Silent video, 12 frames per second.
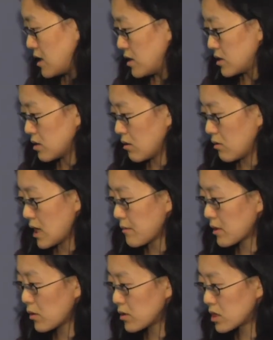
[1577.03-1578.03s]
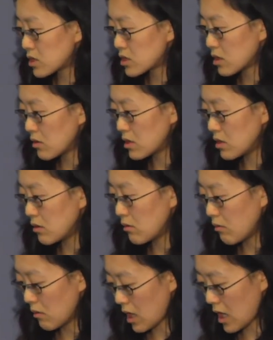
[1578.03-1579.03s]
So I'm going to show
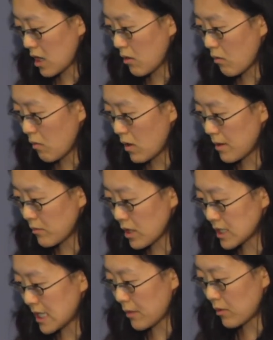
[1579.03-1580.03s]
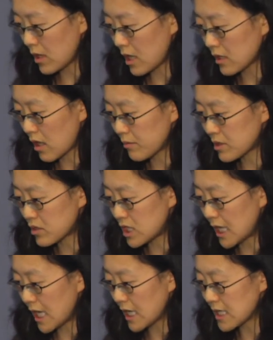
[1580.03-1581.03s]
you one more example on
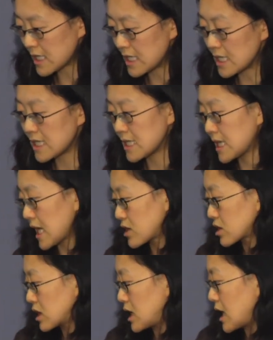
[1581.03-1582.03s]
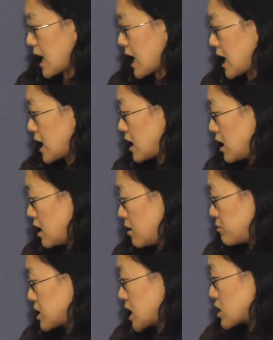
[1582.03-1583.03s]
optogenetics. This is actually a
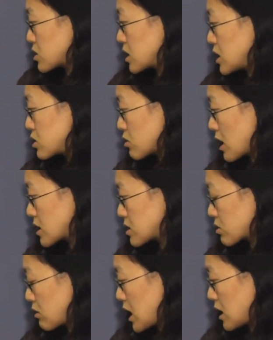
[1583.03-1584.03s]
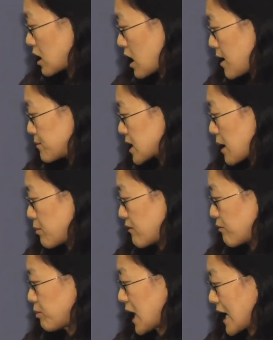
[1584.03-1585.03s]
potentially drug screen type
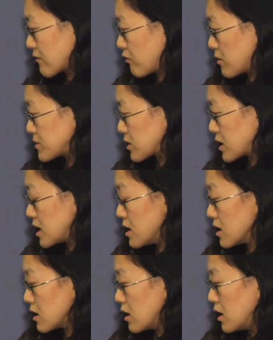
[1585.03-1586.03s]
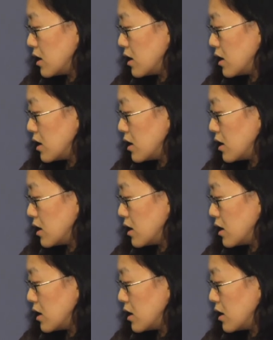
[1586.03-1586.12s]
of platform. So here